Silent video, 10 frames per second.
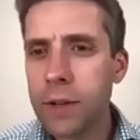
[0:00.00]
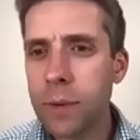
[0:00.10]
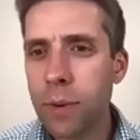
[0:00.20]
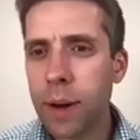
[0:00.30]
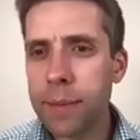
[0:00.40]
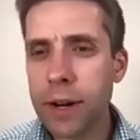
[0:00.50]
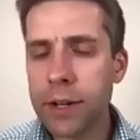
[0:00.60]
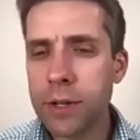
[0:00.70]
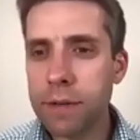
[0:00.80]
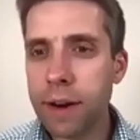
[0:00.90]
So probably
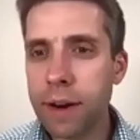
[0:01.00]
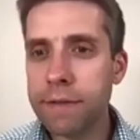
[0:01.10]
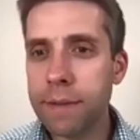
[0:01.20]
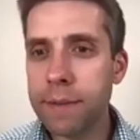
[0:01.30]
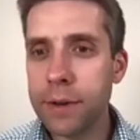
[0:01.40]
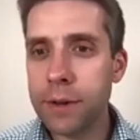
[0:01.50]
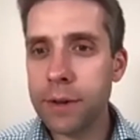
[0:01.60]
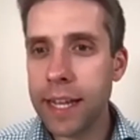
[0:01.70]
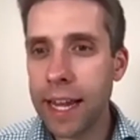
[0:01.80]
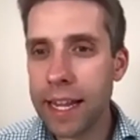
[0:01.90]
not too far from you,
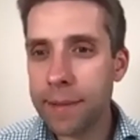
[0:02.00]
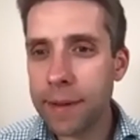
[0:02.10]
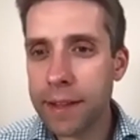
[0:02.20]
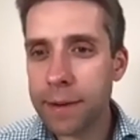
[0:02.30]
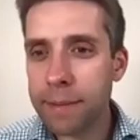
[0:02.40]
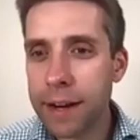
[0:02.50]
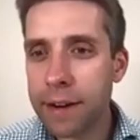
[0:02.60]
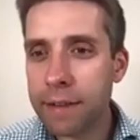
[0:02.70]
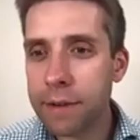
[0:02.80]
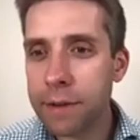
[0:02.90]
Chrisann. Let me get their
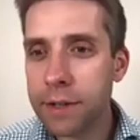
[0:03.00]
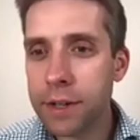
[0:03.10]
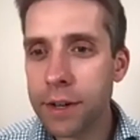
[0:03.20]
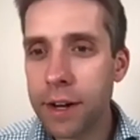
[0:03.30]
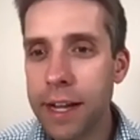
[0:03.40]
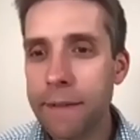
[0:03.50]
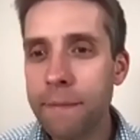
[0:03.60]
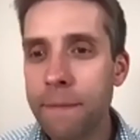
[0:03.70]
microphone turned on.